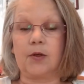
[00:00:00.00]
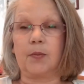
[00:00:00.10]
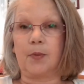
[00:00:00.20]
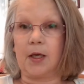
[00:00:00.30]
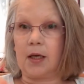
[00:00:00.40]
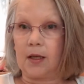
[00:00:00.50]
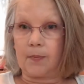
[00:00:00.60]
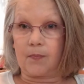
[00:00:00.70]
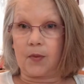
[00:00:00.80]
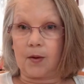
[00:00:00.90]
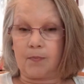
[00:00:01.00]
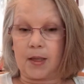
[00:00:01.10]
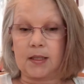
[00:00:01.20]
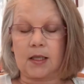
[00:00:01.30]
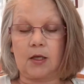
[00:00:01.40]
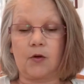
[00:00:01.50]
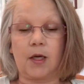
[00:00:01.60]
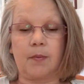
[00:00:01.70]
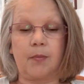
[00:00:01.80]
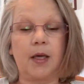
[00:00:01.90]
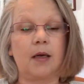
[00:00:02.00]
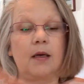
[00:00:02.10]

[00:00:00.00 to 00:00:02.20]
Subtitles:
in being the best that you can be.